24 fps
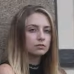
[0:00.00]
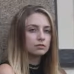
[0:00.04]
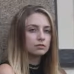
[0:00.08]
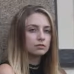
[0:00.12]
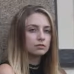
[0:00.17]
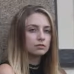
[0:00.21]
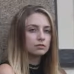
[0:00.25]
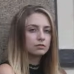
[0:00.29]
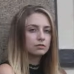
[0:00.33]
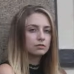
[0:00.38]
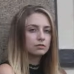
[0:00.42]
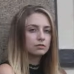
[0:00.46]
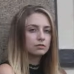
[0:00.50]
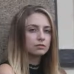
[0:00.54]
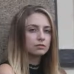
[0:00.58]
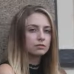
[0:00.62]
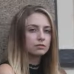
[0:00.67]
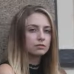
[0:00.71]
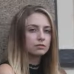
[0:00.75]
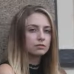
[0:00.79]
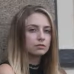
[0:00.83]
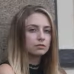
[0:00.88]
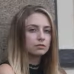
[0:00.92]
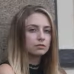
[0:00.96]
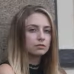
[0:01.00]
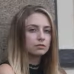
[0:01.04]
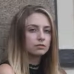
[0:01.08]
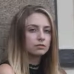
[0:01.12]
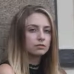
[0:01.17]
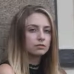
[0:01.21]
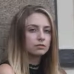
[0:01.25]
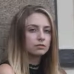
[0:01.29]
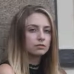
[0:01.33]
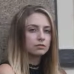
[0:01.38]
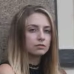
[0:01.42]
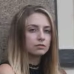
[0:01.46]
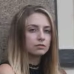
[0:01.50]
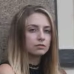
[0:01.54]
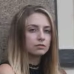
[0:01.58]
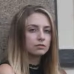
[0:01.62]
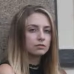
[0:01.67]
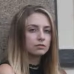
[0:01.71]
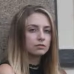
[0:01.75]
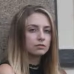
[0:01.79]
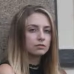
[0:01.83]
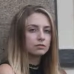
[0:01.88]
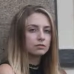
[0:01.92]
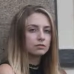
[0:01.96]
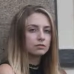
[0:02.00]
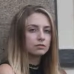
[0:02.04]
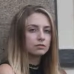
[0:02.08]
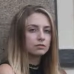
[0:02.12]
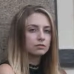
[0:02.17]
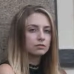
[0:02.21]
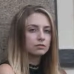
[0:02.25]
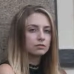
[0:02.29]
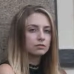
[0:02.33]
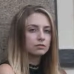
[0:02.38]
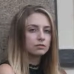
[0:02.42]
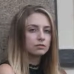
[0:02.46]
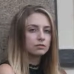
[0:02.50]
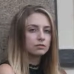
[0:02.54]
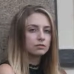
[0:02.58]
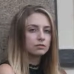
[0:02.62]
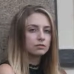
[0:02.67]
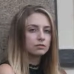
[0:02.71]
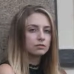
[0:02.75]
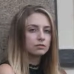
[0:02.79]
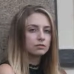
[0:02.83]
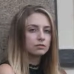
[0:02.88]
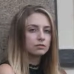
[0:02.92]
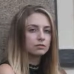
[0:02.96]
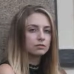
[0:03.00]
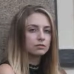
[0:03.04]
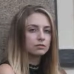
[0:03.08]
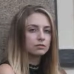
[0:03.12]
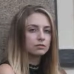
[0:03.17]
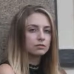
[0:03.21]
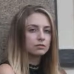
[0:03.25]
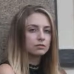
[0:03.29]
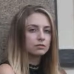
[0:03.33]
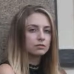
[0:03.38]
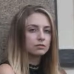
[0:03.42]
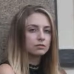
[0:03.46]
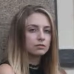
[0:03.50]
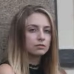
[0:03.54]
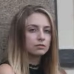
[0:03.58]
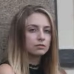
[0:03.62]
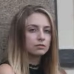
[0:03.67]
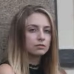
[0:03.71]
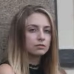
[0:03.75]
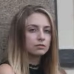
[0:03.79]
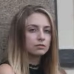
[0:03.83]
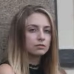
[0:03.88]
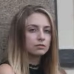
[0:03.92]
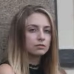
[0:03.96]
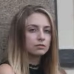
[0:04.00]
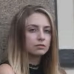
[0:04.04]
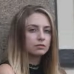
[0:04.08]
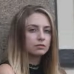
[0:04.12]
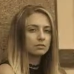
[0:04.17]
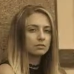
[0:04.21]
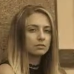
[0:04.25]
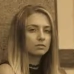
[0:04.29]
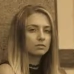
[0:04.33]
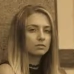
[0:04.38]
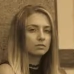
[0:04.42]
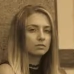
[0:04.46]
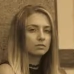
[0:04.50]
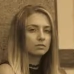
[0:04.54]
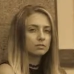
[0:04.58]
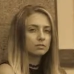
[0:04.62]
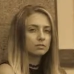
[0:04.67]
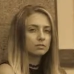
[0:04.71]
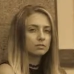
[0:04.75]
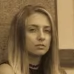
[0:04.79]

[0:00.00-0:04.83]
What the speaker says: (silence)